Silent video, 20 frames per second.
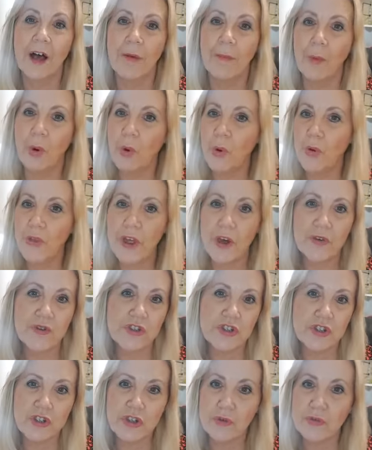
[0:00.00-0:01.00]
All those
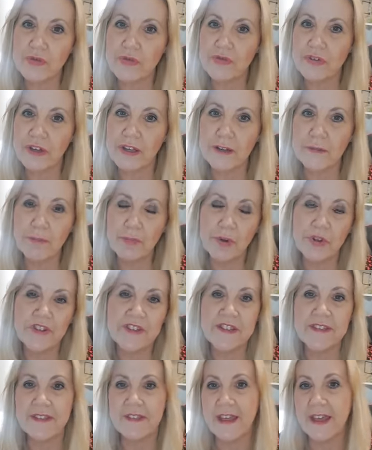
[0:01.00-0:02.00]
children
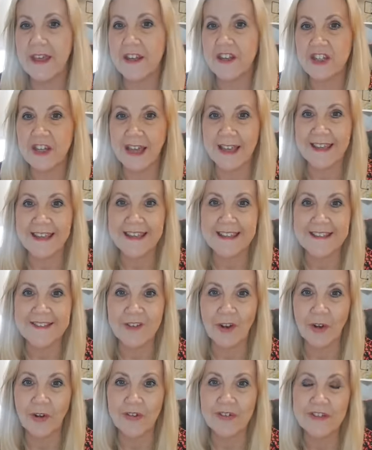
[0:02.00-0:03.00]
putting their jackets
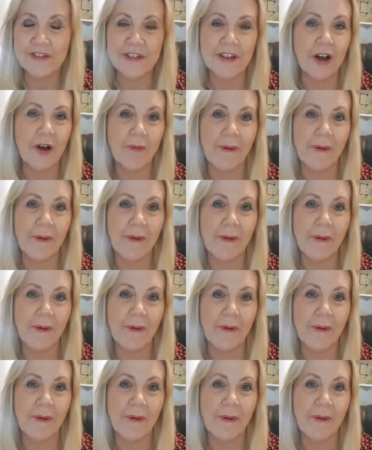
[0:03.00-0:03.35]
on to go